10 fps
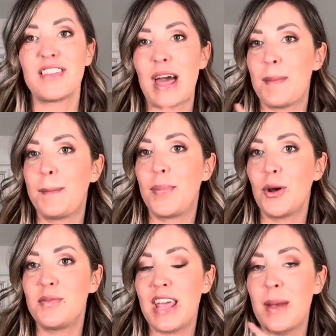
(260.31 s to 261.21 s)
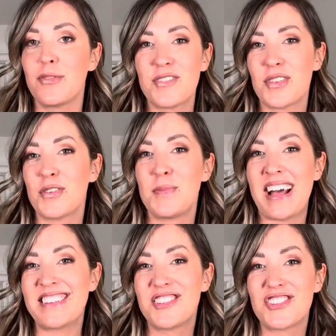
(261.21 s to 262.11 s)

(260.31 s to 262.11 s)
That boob tape for those backless